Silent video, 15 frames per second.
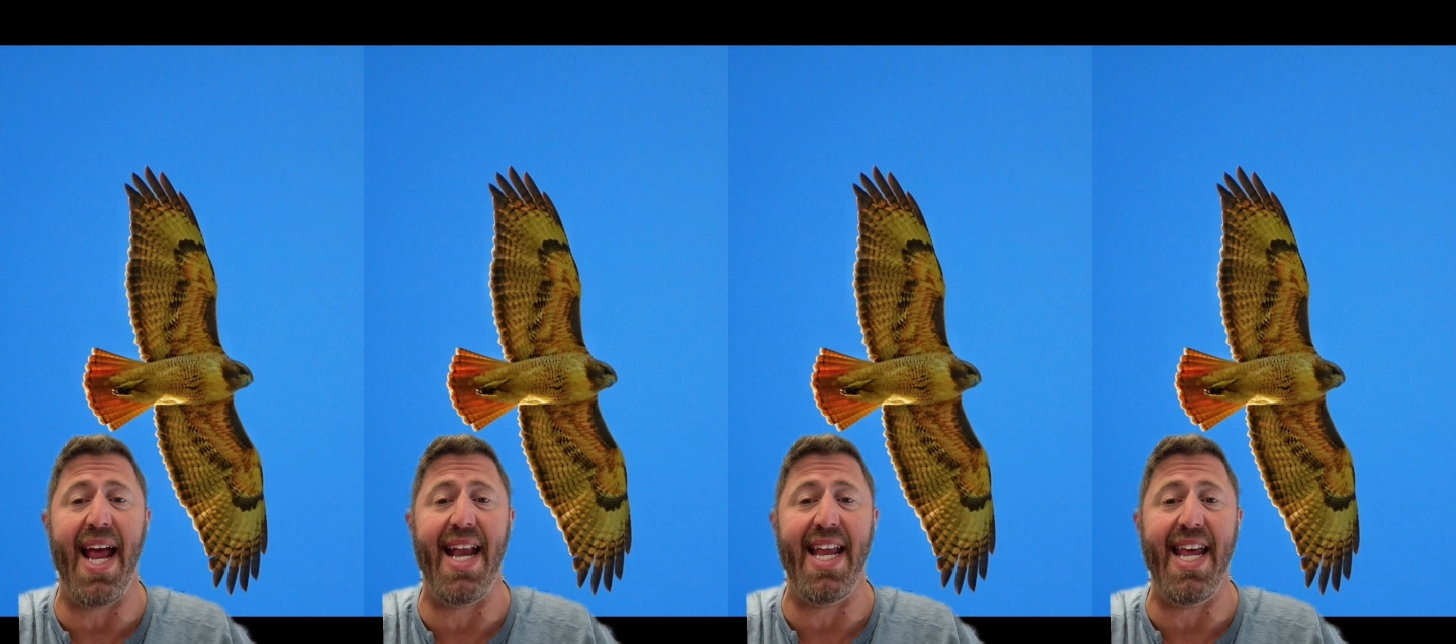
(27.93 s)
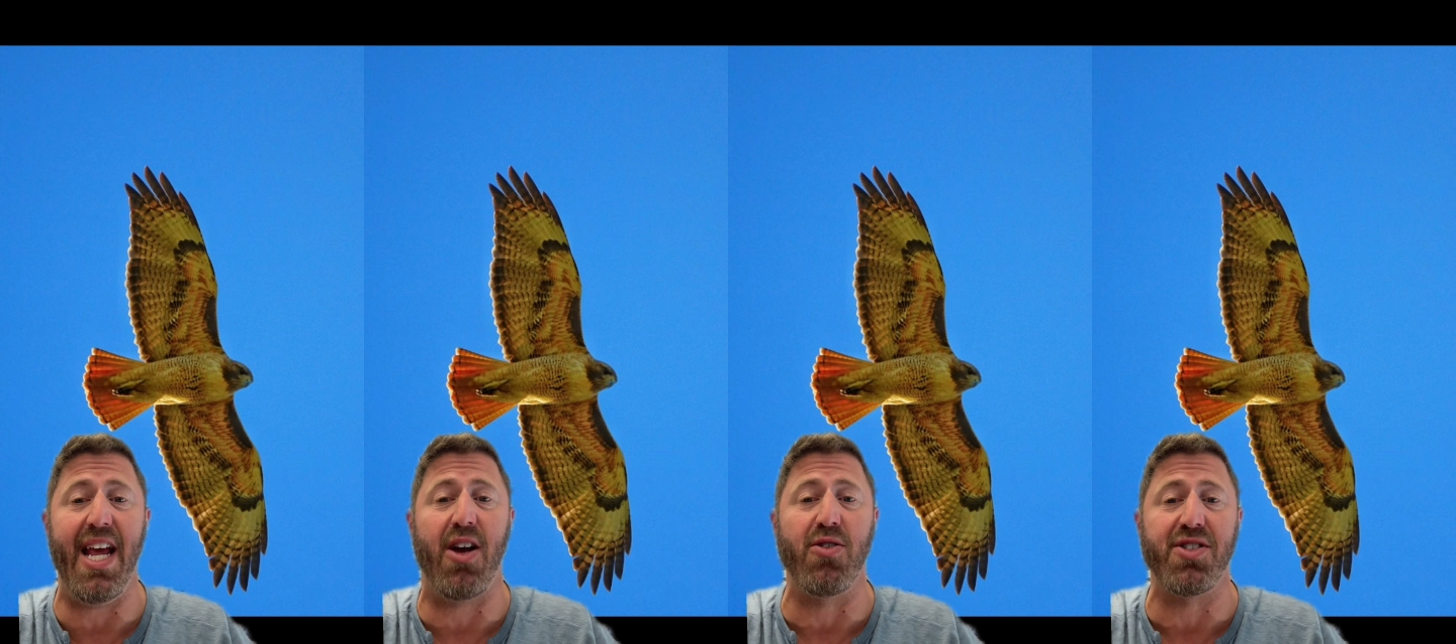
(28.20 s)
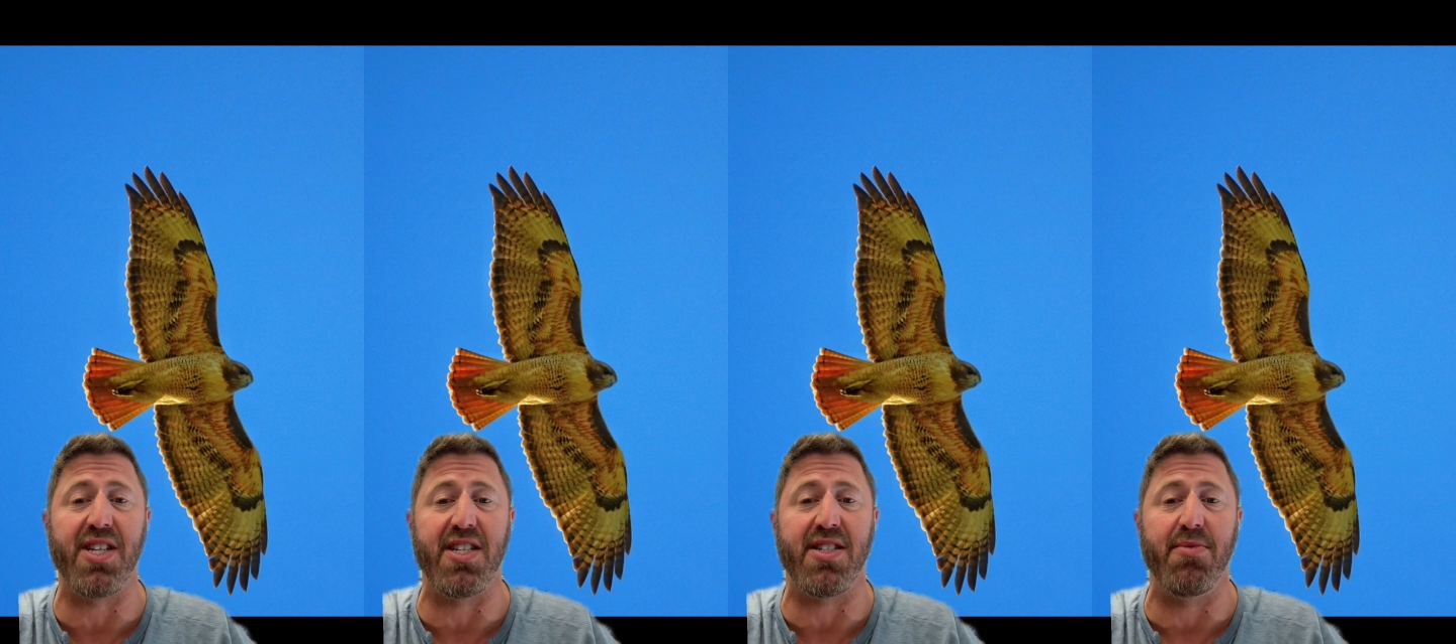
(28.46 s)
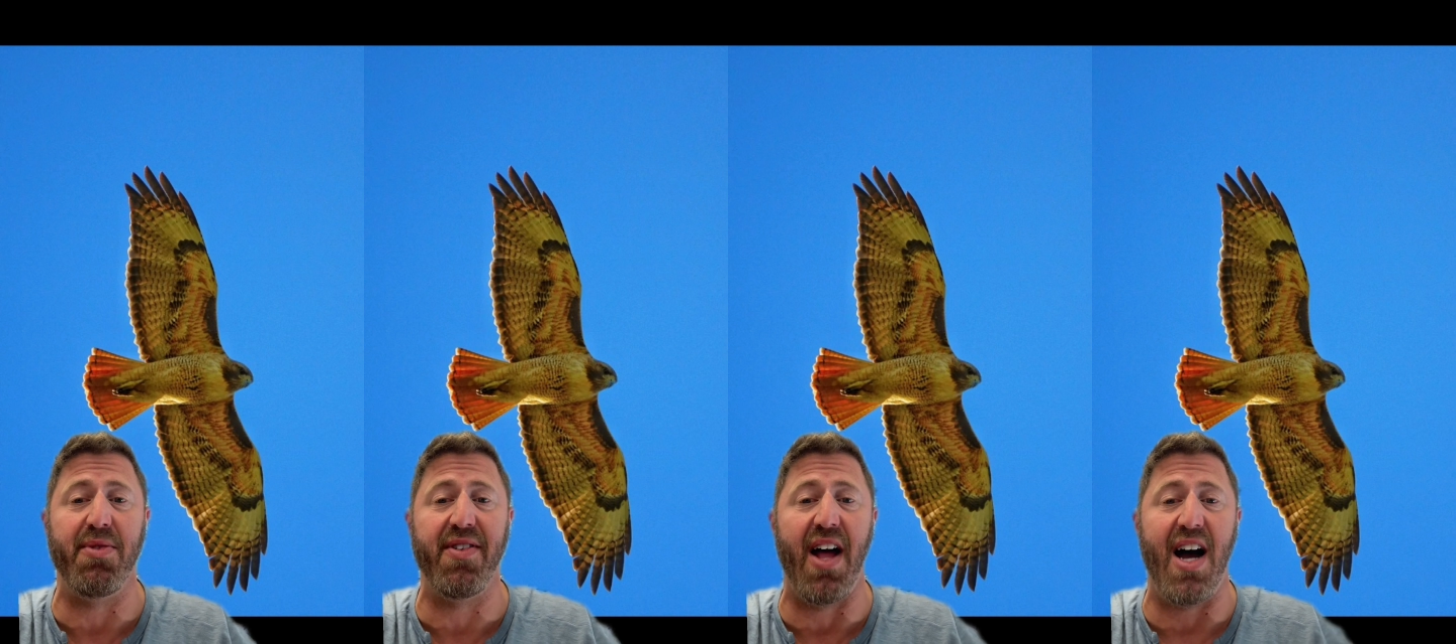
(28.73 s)
and
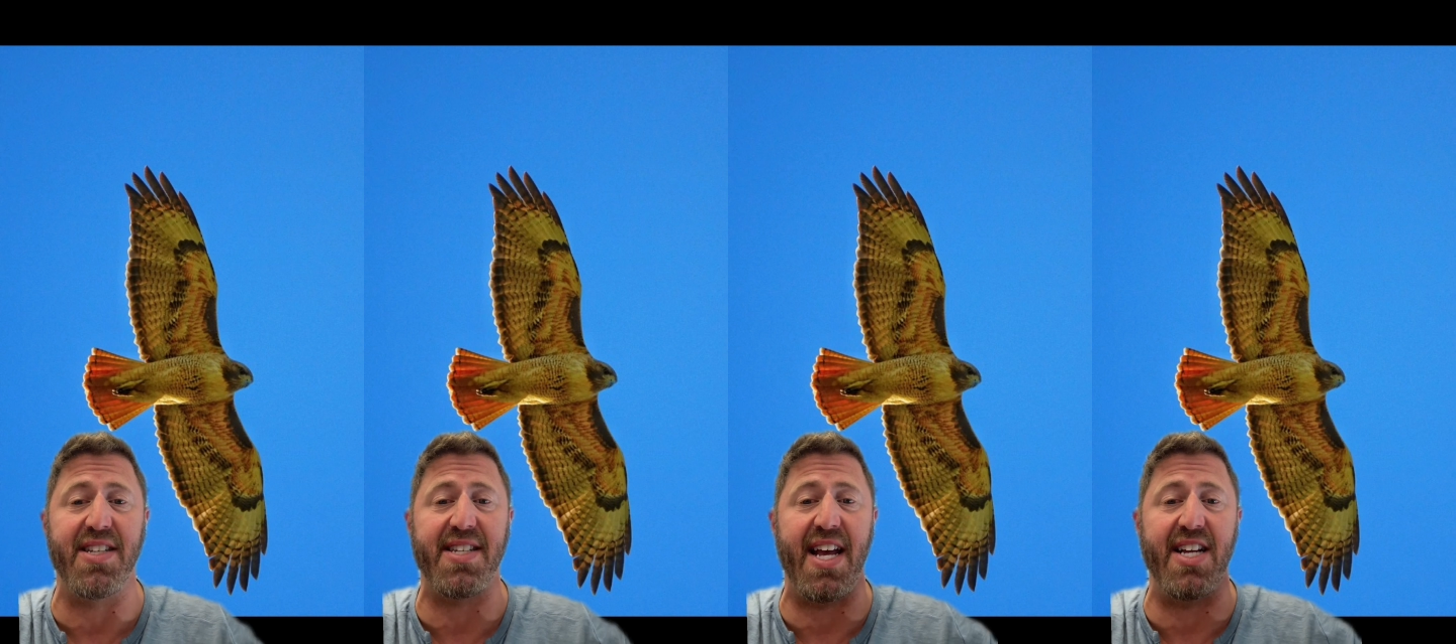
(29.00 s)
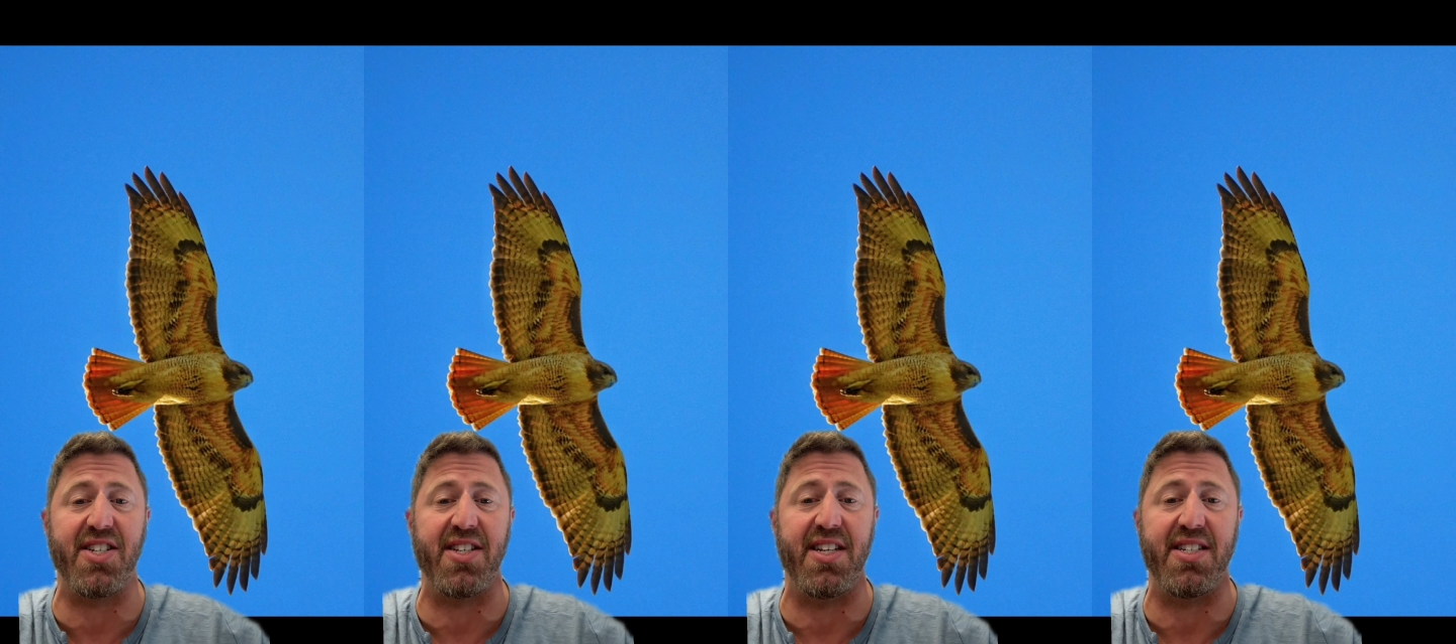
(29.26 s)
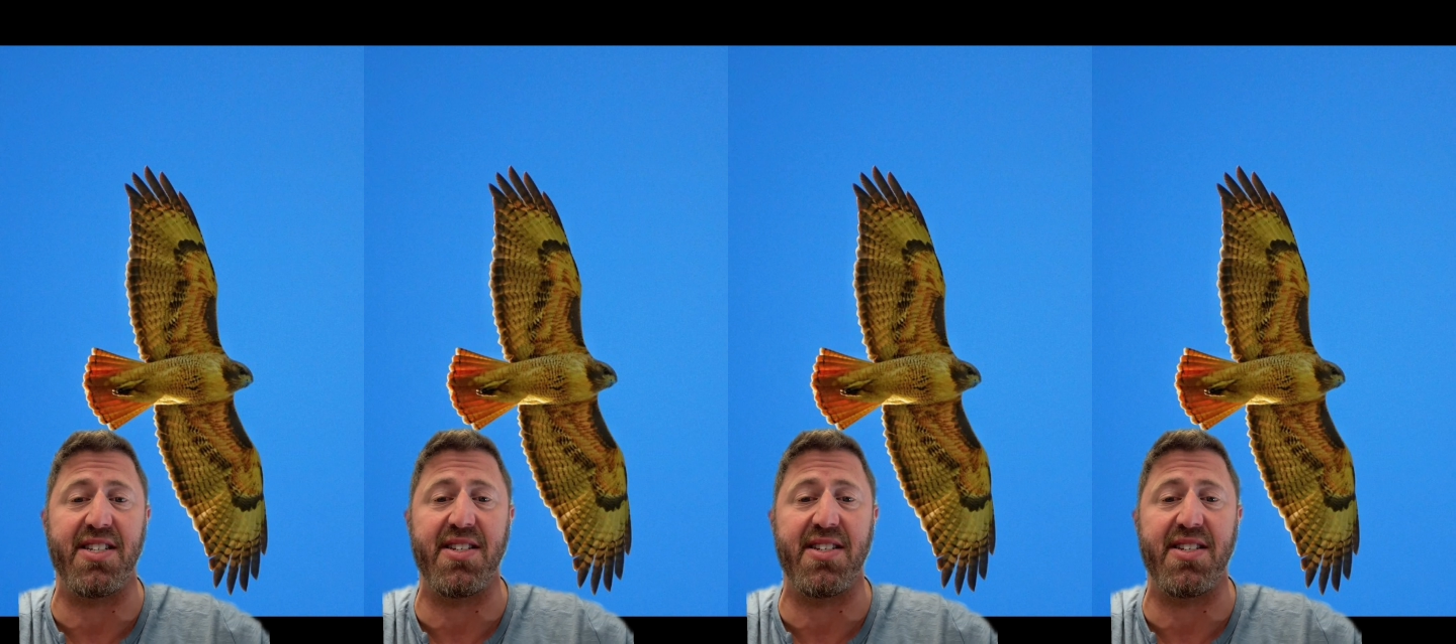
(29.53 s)
ecosystem of Los Angeles.